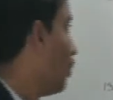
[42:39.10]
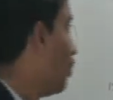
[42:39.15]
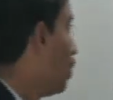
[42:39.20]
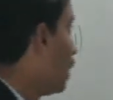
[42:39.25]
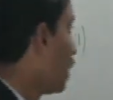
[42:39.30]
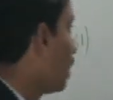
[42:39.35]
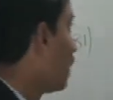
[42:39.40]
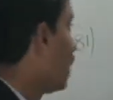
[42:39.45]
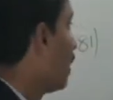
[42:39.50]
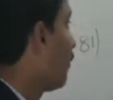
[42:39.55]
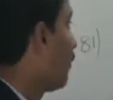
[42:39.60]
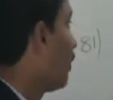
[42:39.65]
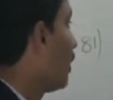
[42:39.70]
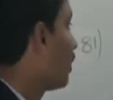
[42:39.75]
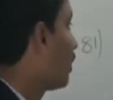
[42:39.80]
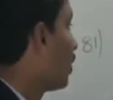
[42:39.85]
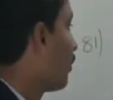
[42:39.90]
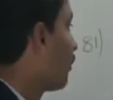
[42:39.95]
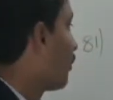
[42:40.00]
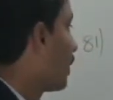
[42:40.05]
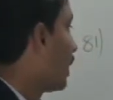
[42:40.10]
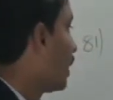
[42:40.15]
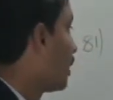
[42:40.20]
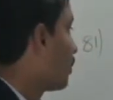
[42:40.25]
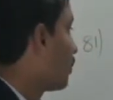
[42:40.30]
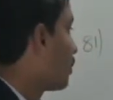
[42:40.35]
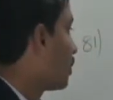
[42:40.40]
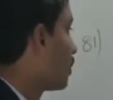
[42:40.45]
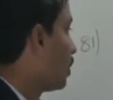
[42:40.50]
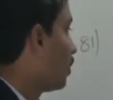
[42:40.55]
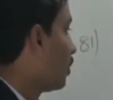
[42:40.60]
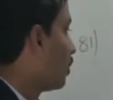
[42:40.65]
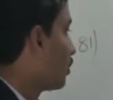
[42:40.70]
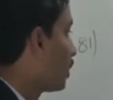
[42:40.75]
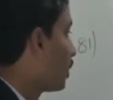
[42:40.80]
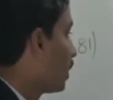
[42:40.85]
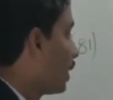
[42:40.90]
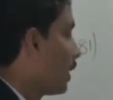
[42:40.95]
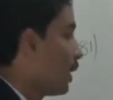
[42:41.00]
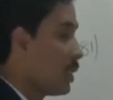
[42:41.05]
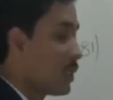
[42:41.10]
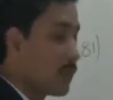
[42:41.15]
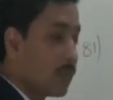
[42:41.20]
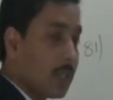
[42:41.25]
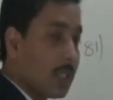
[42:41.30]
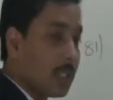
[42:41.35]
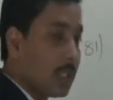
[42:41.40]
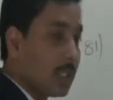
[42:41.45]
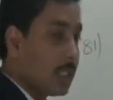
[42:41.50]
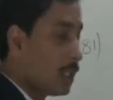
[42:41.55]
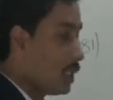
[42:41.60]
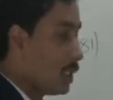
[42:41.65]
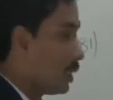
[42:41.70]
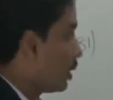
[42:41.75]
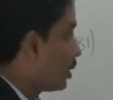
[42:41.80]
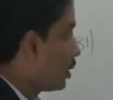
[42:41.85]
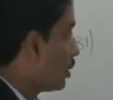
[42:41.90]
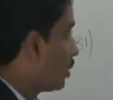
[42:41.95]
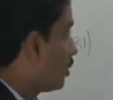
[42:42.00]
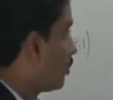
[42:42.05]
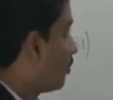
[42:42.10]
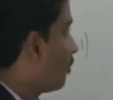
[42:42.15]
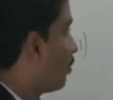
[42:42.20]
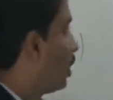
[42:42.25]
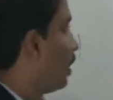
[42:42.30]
Molecular weight of K2CO3 is 138.